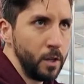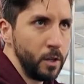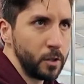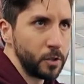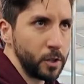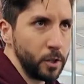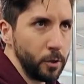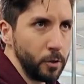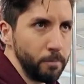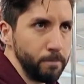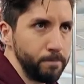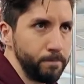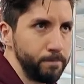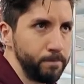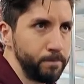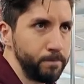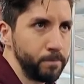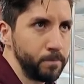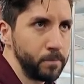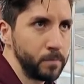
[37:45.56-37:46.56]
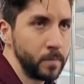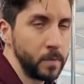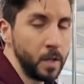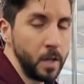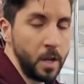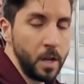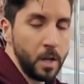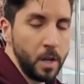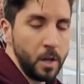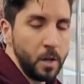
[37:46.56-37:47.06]
So
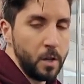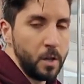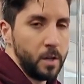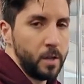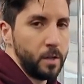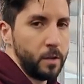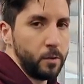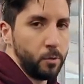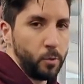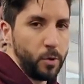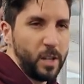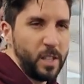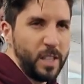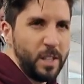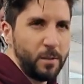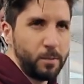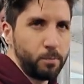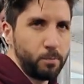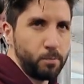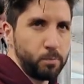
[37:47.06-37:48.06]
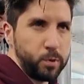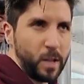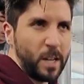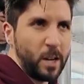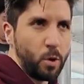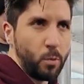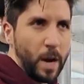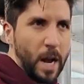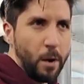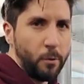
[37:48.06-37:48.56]
really play
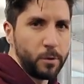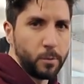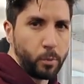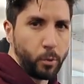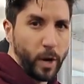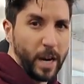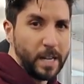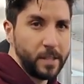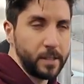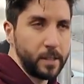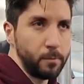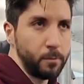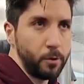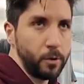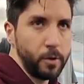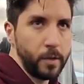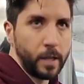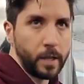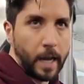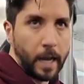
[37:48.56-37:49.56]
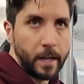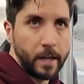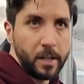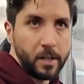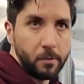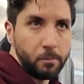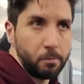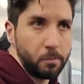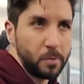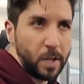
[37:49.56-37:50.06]
around with bracing more. Like I
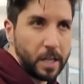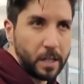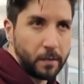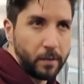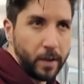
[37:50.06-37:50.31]
didn't take